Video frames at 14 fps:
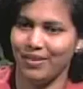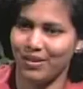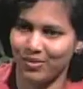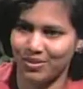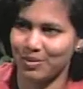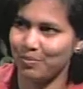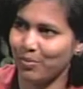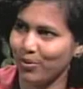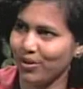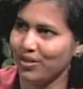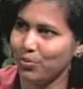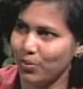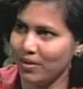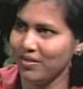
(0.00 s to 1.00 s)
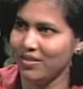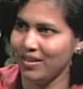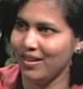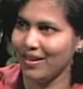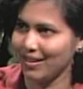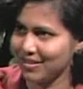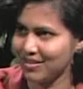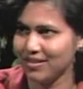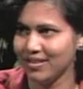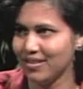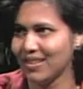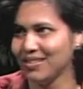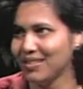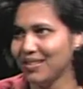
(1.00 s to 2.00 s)
there is a point when they actually
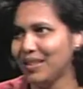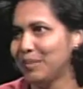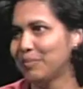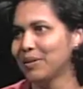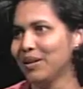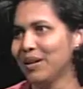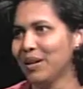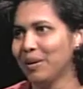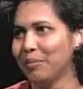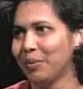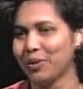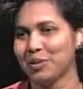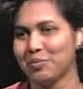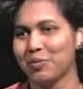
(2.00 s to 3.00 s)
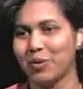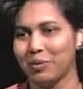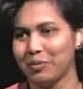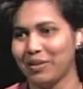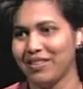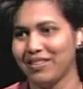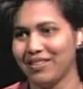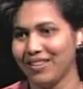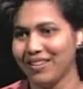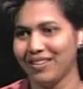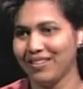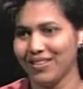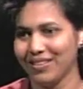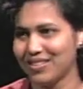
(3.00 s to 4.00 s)
take the leap because probably they
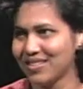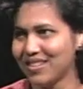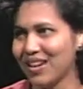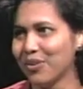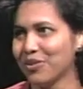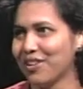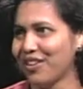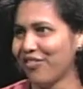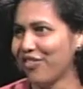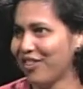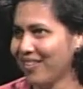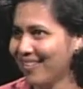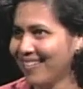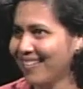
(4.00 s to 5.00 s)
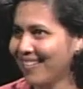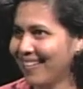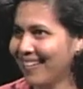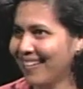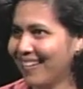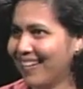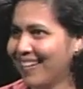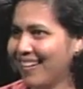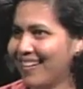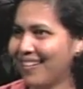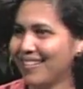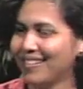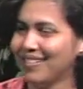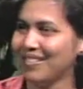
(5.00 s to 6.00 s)
think it's now or never. Mm -hmm.
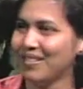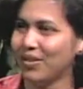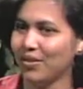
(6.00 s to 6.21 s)
uh,